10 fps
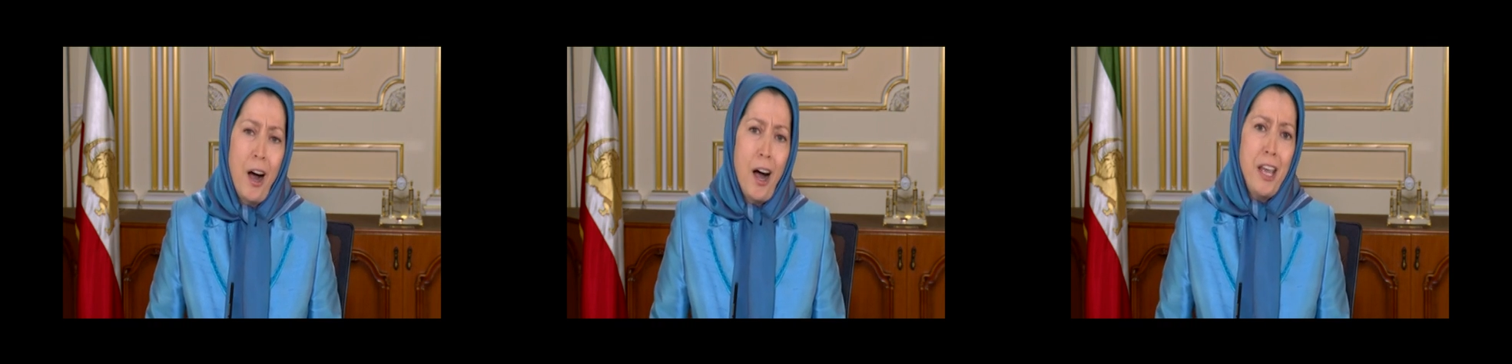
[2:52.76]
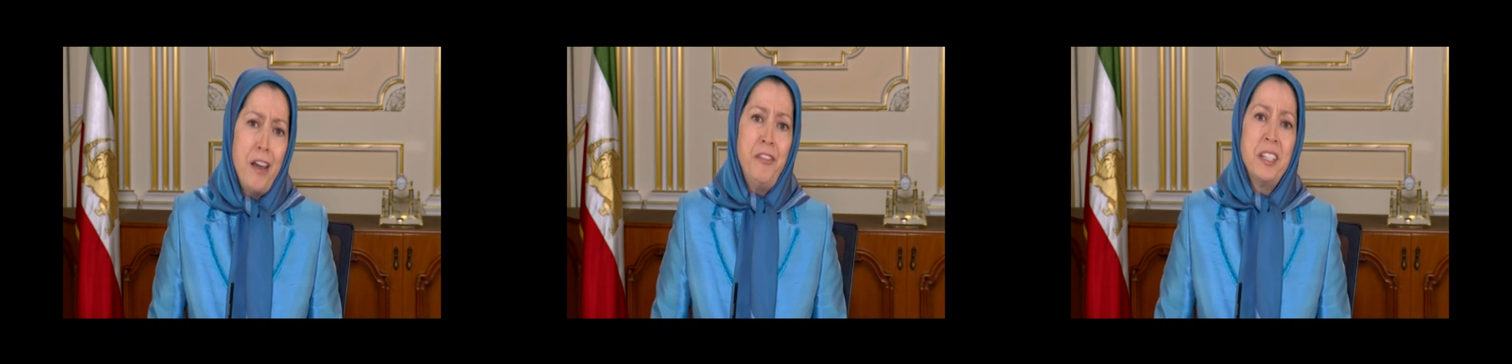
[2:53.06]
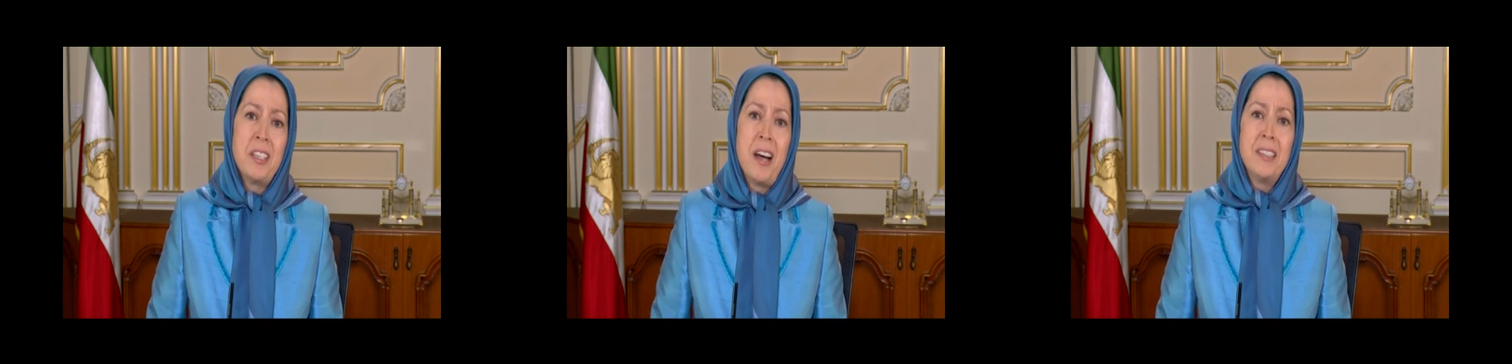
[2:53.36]
I
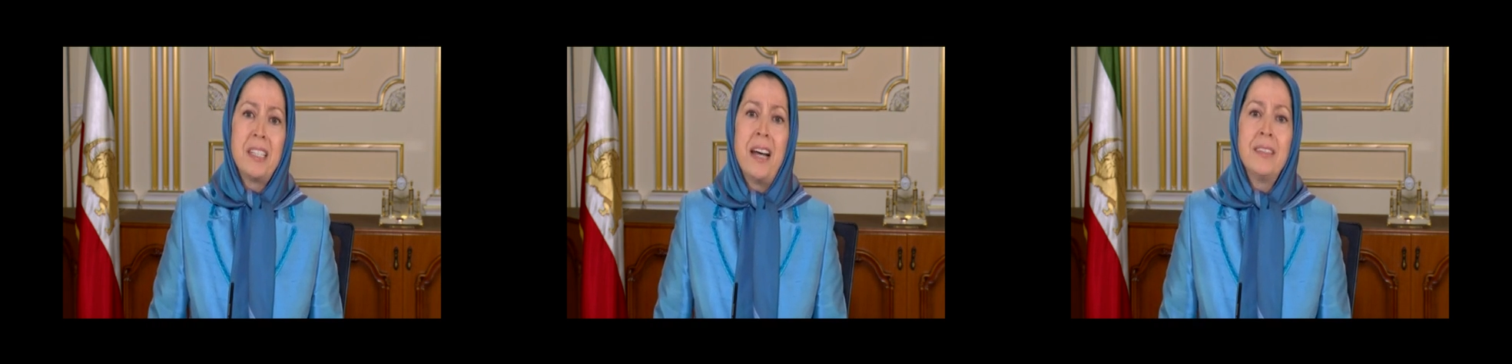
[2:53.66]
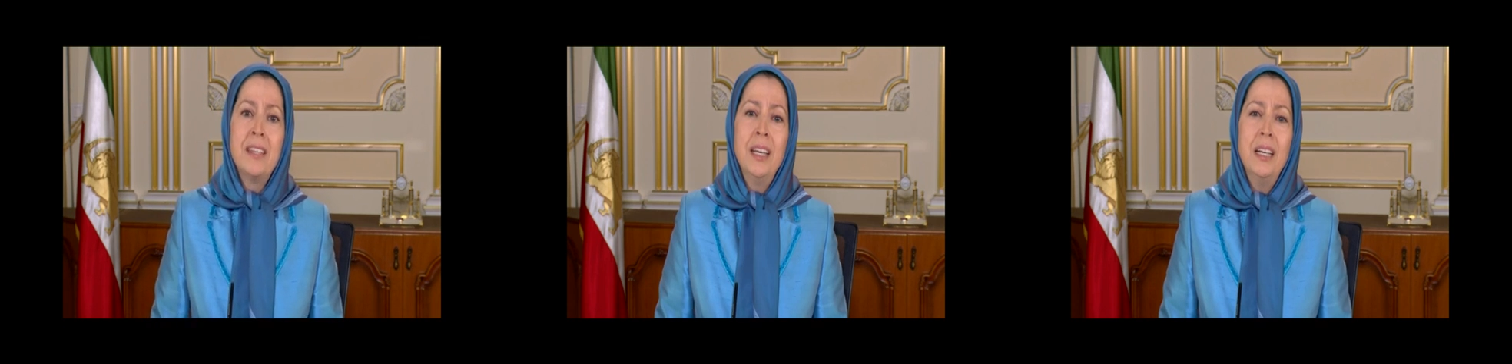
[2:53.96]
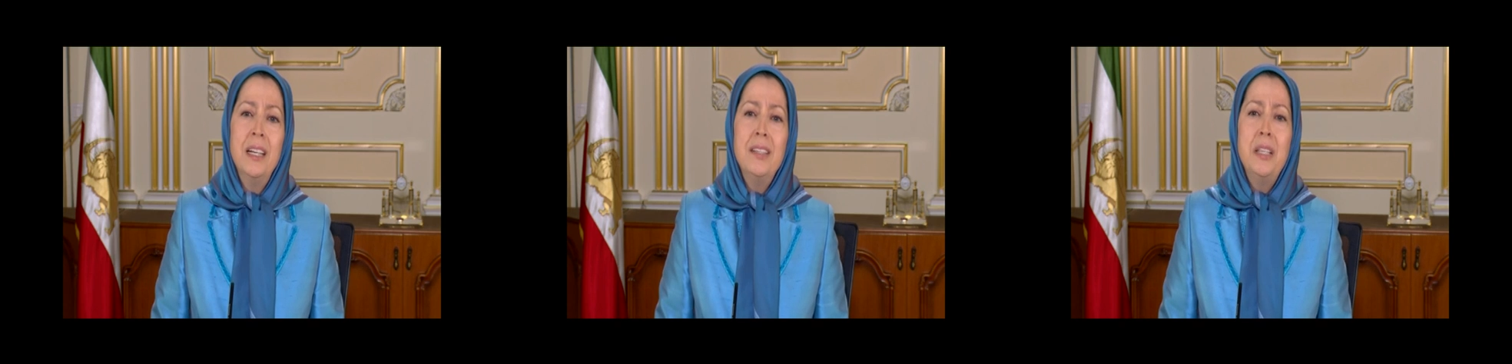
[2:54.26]
emphasize that
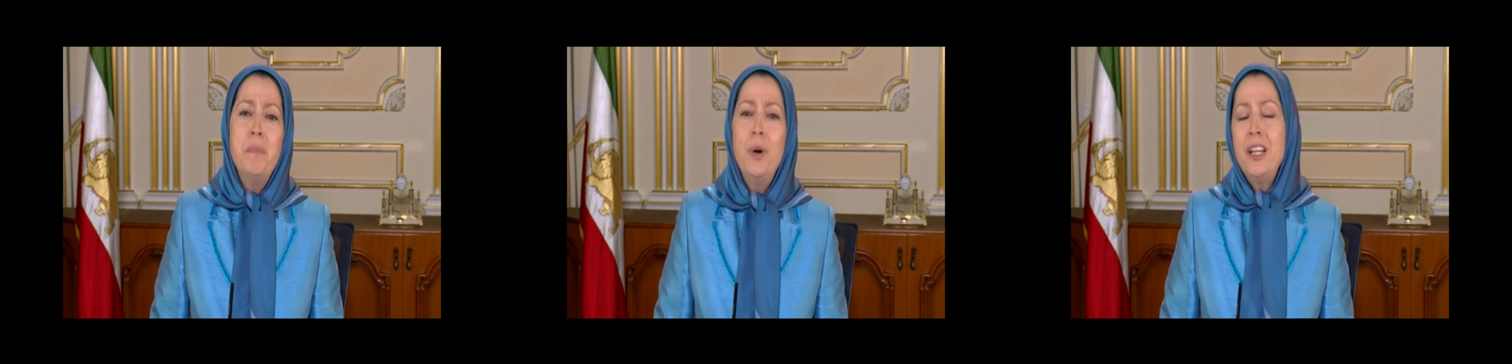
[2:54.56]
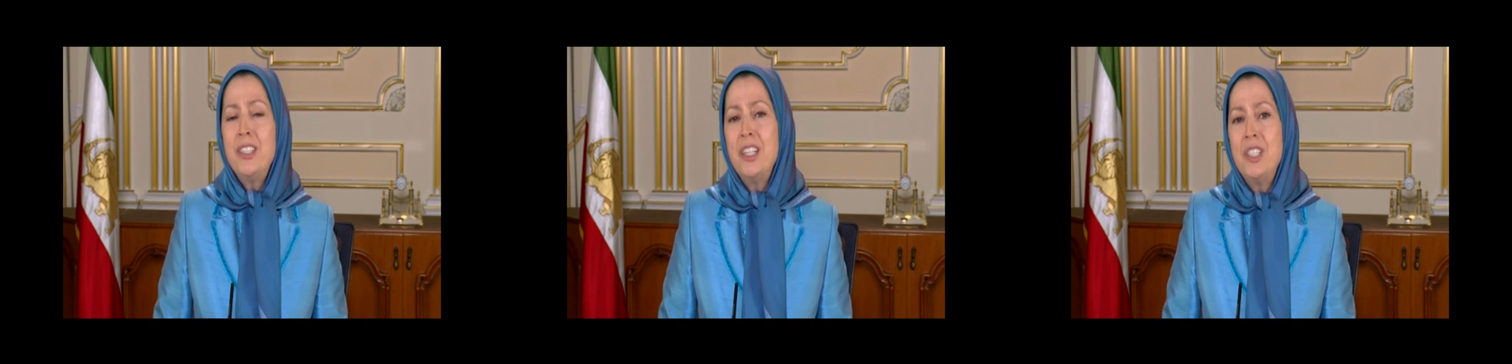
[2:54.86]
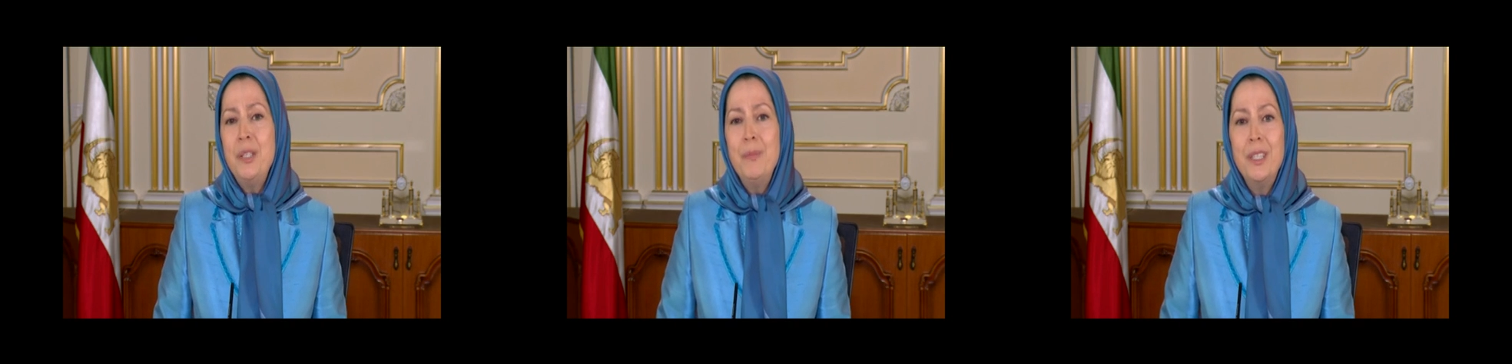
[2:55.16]
the mullahs
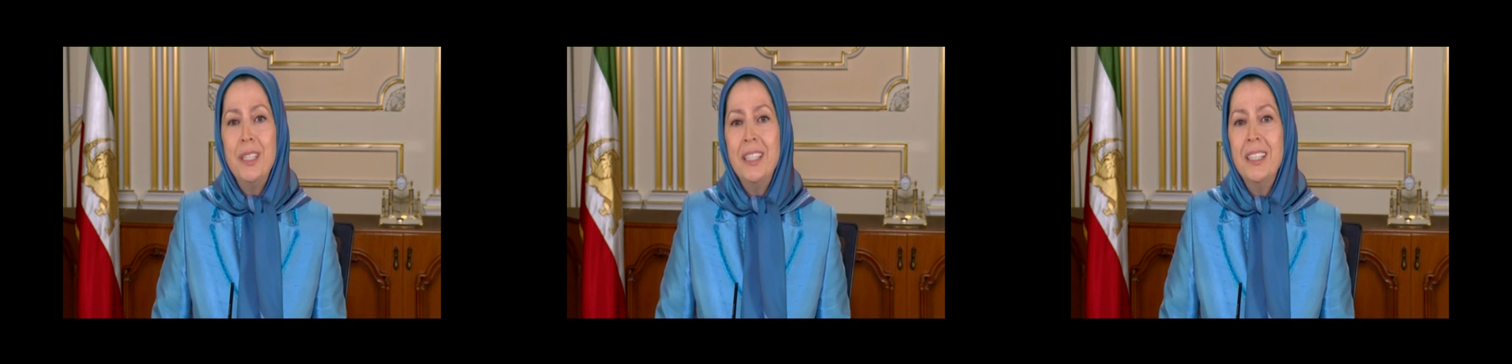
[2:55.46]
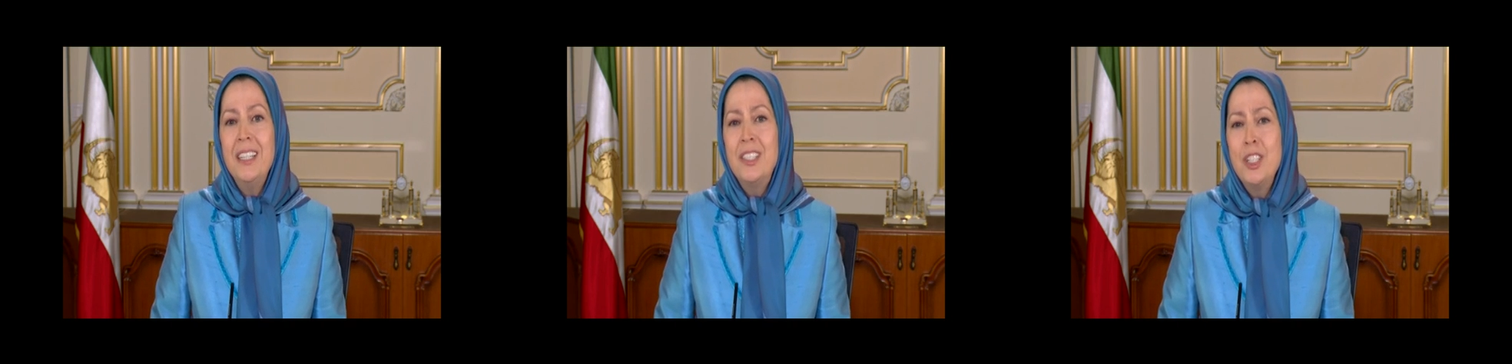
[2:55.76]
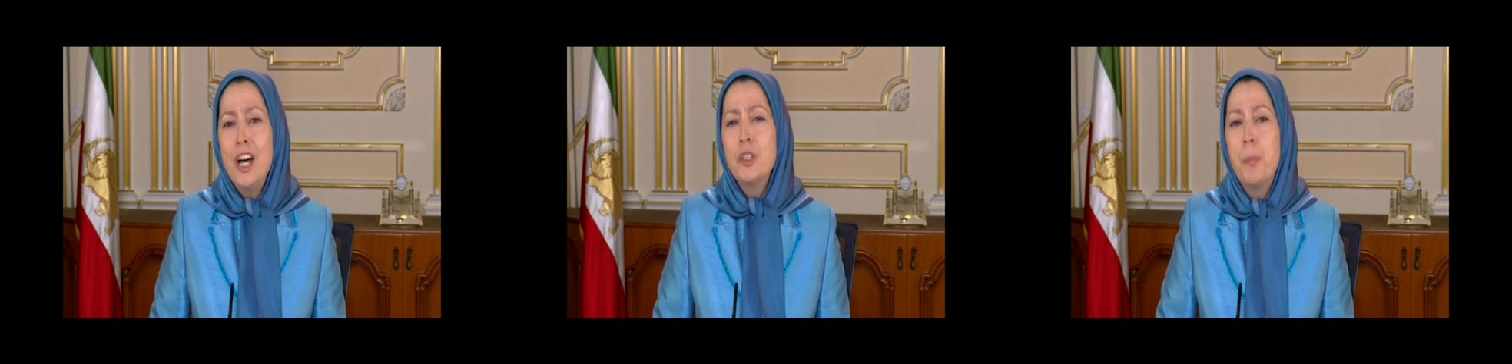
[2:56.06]
regime is
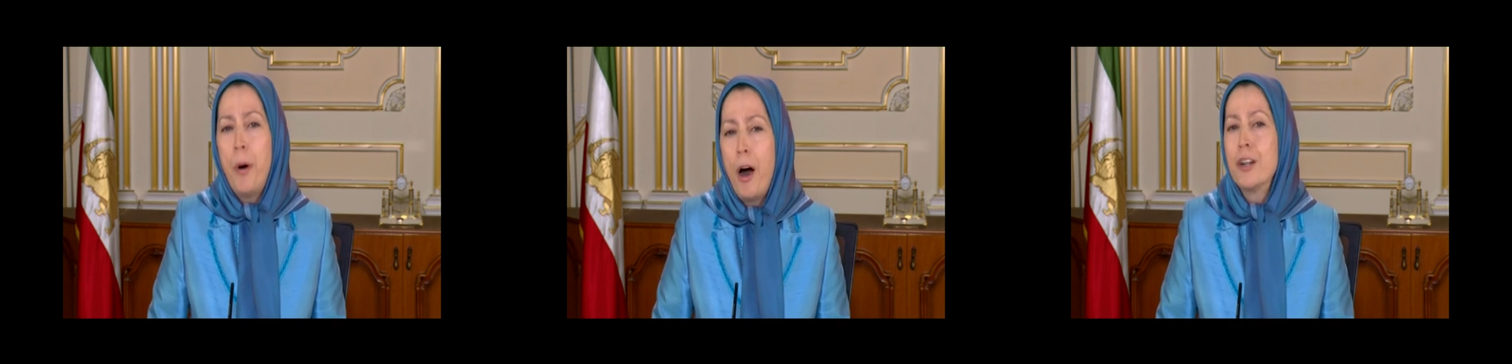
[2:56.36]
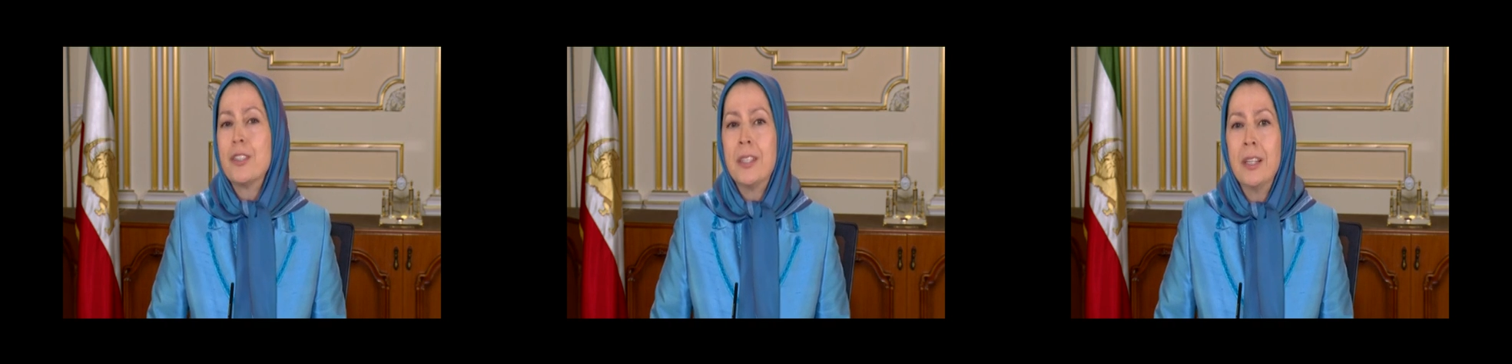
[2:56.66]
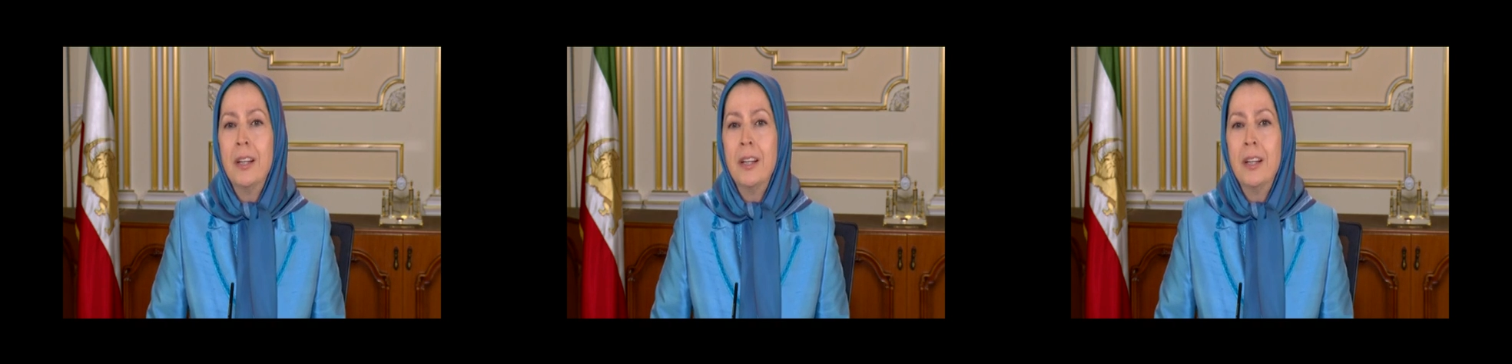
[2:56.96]
not part